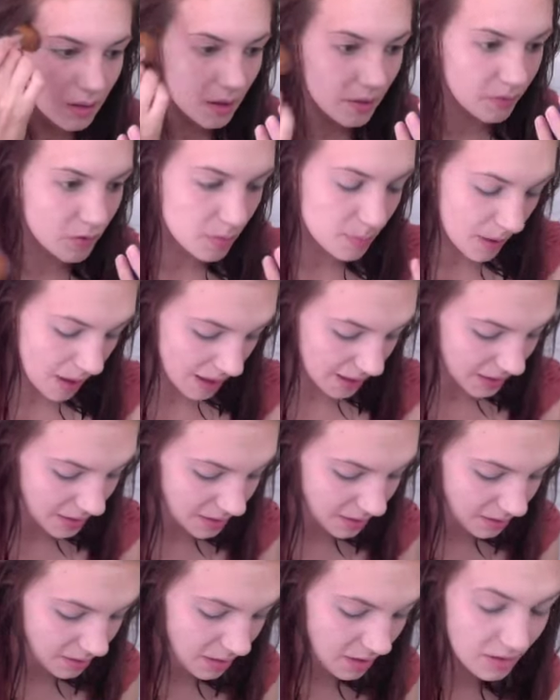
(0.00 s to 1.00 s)
If you pack it
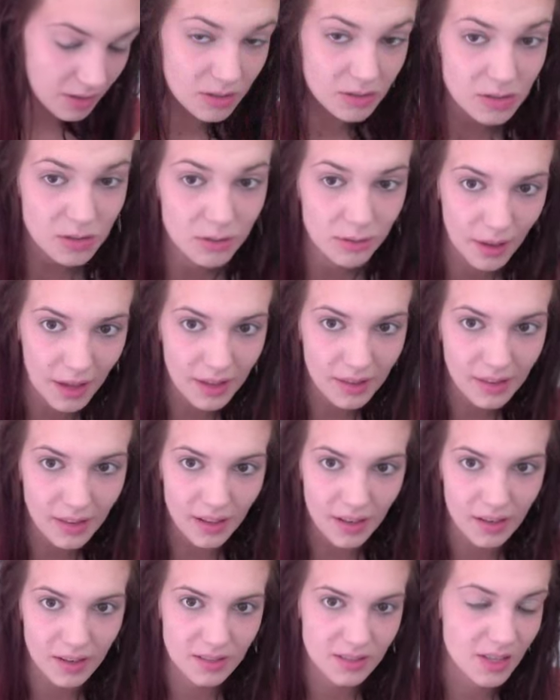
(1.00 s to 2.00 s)
in there and you do light
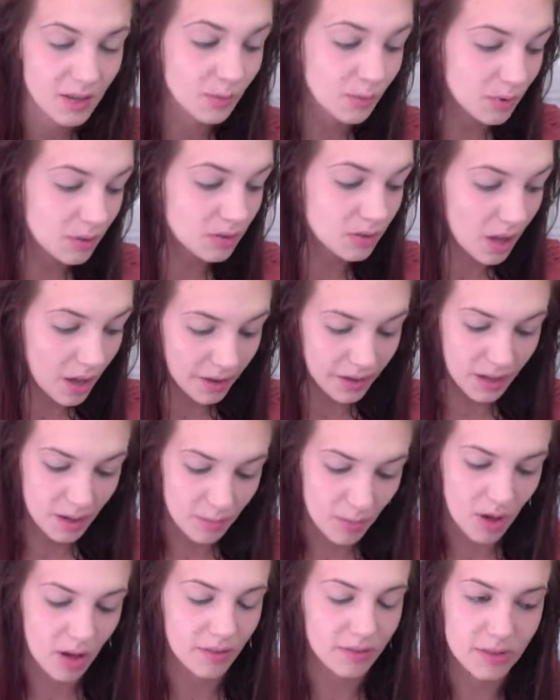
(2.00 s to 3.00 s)
layers, it will not
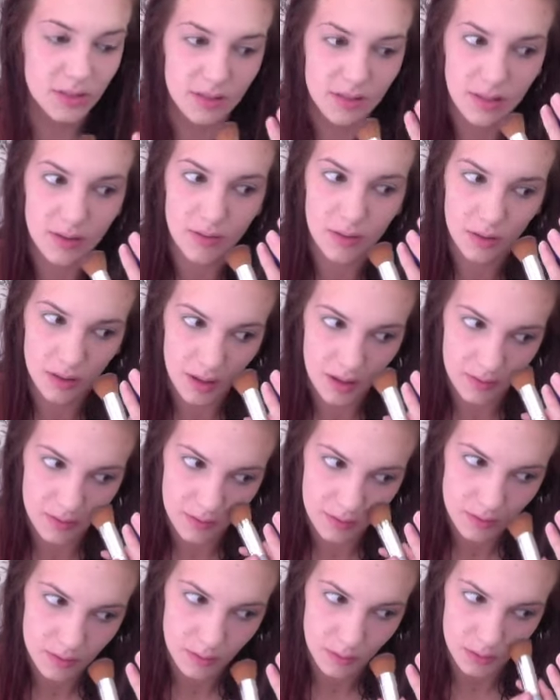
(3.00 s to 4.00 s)
come off to save your life.
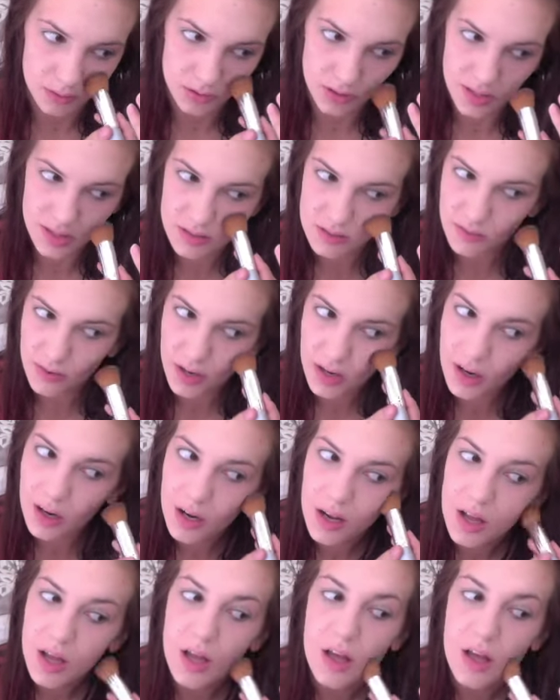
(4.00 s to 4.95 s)
It won't transfer.